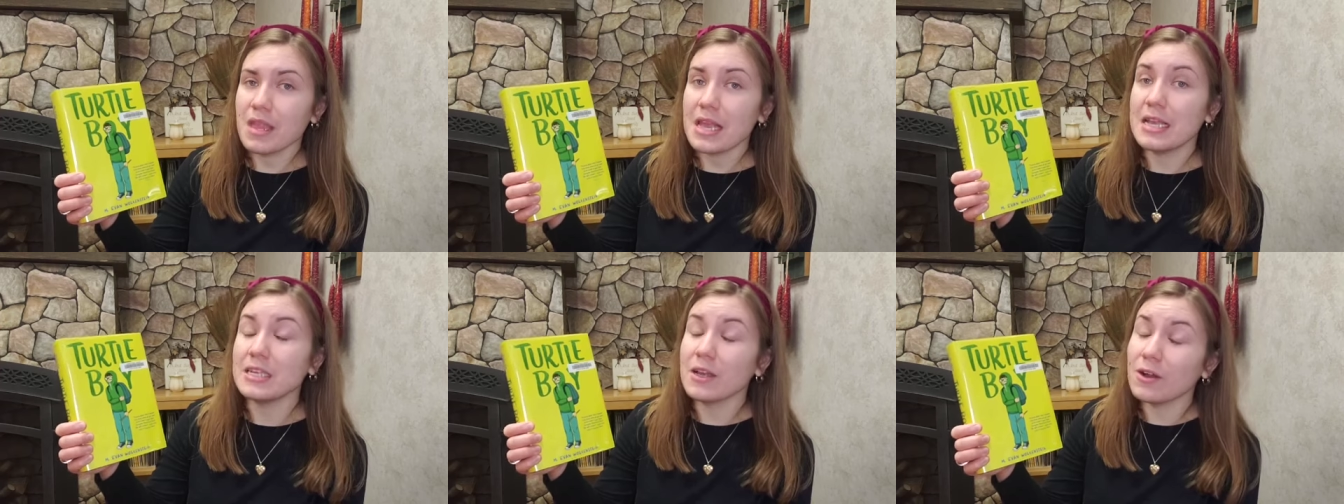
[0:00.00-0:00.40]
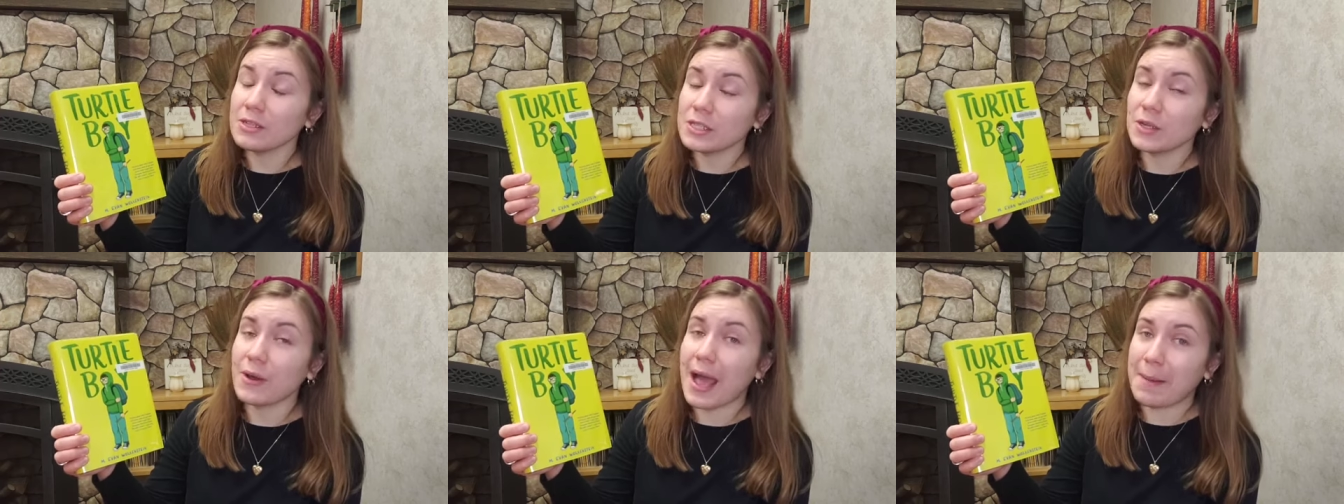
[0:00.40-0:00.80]
He
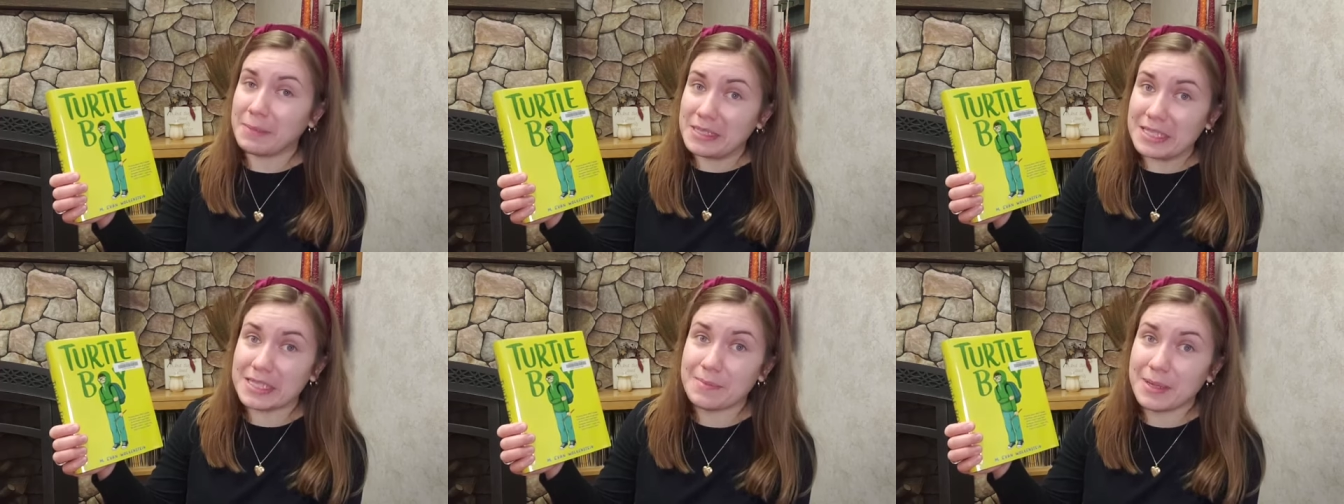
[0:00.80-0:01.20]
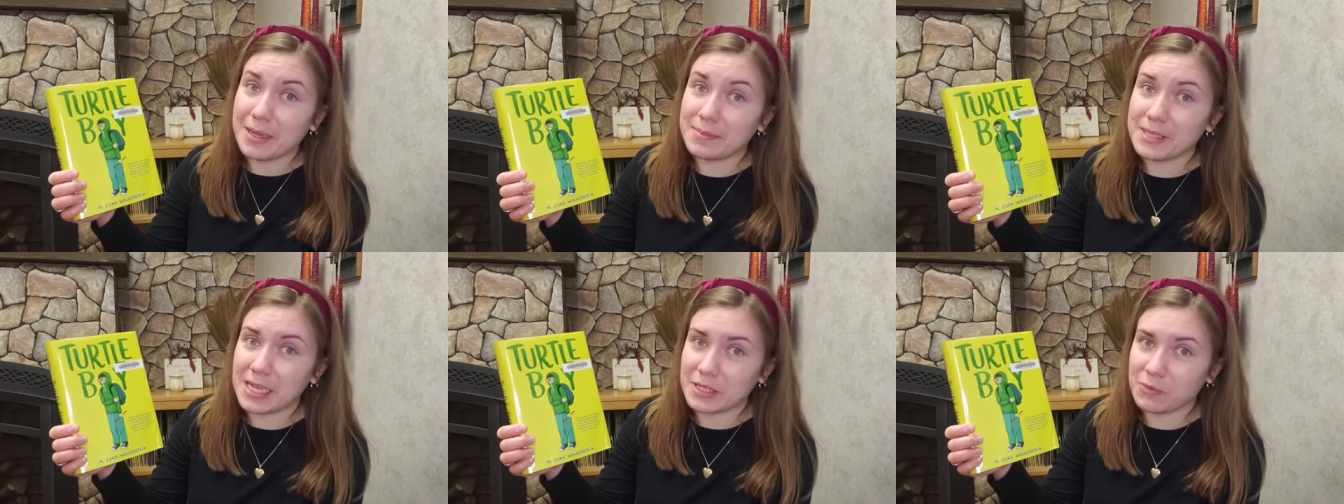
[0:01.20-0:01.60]
also happens to be
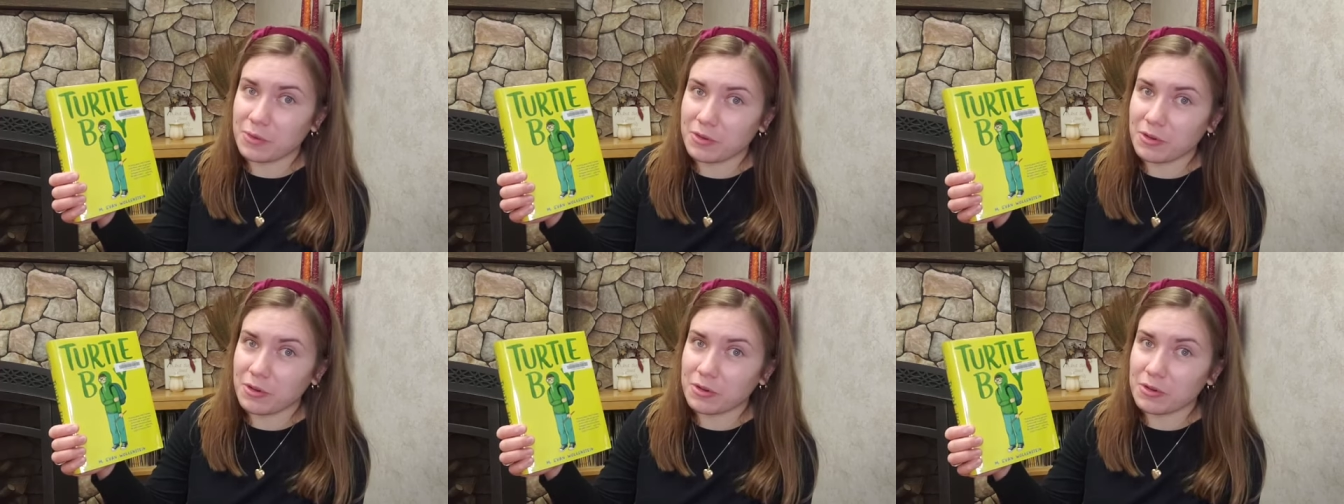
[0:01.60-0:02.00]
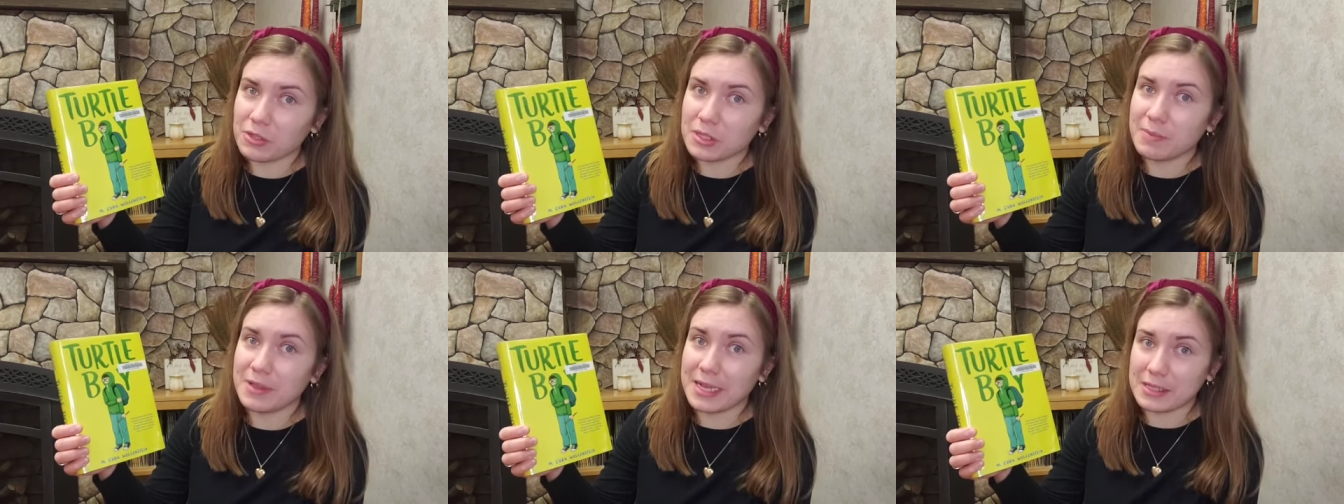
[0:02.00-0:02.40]
obsessed with
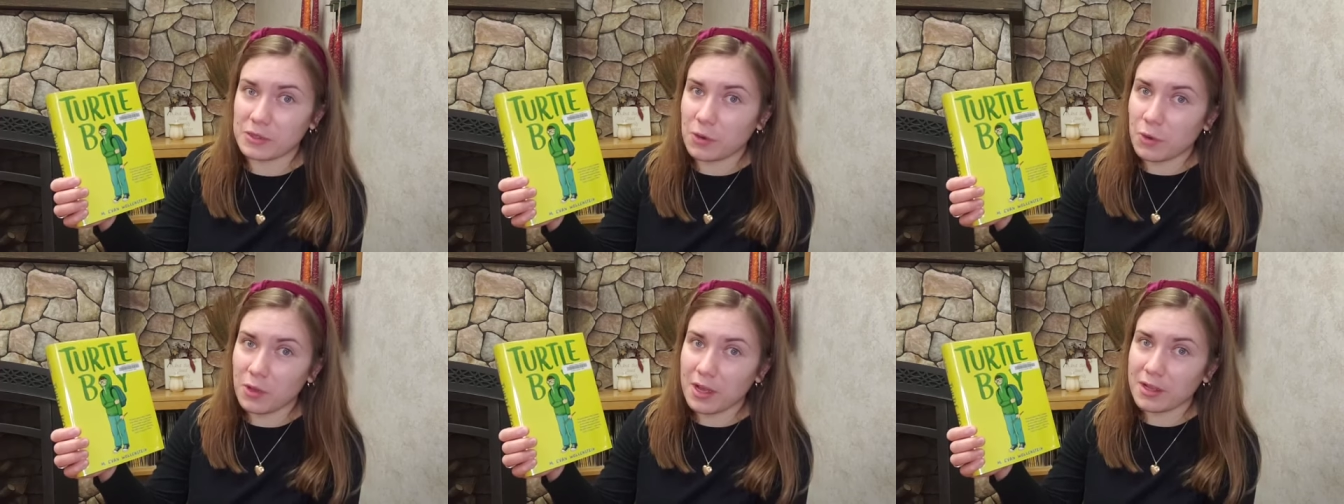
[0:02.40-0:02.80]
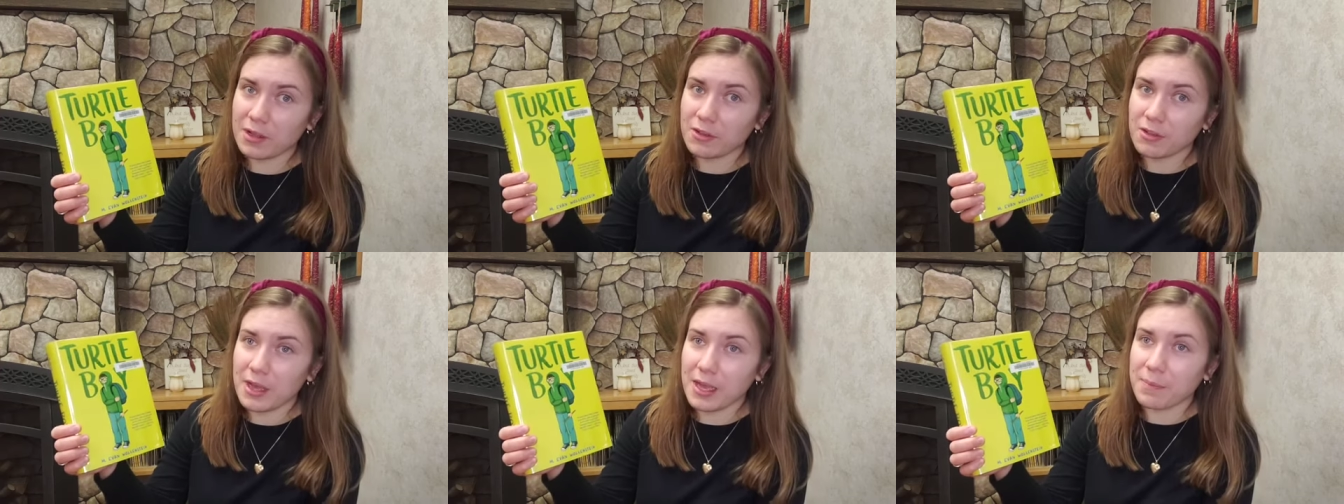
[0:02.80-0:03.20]
turtles, but that's a whole
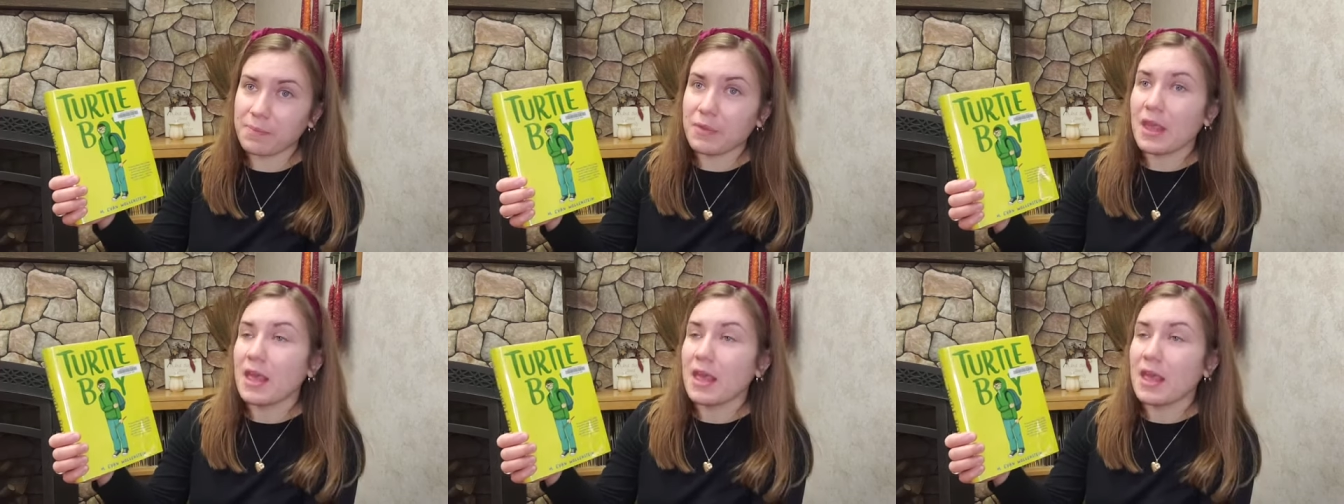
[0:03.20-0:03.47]
other thing.